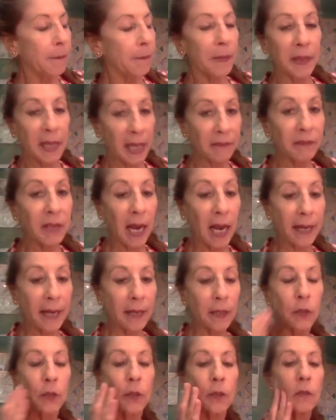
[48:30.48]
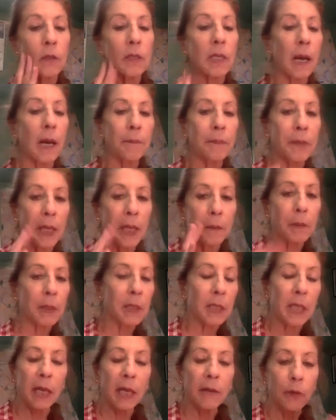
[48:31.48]
they've got to do something
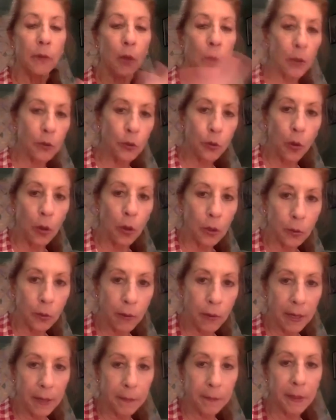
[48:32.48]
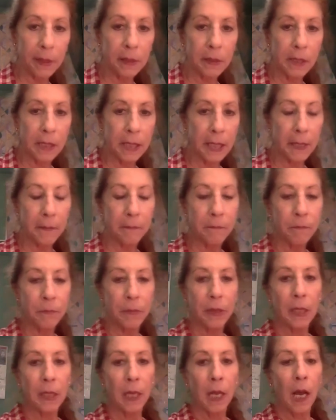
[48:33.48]
because they've lost all credibility.
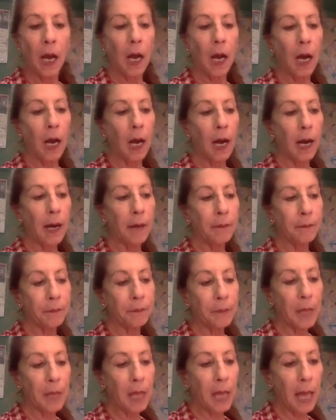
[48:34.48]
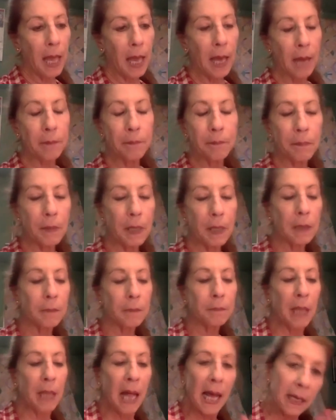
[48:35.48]
And
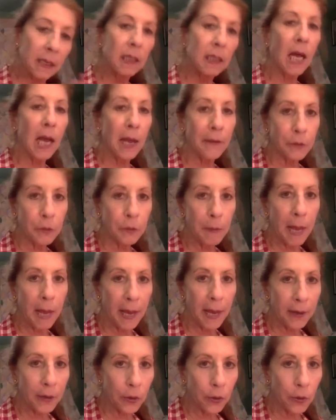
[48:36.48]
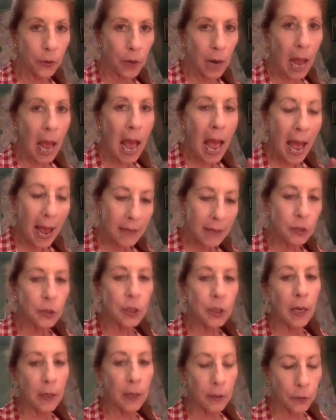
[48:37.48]
Black Lives Matter has
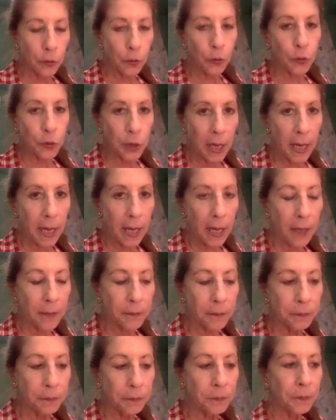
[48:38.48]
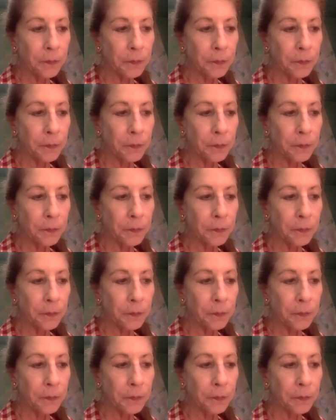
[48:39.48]
to understand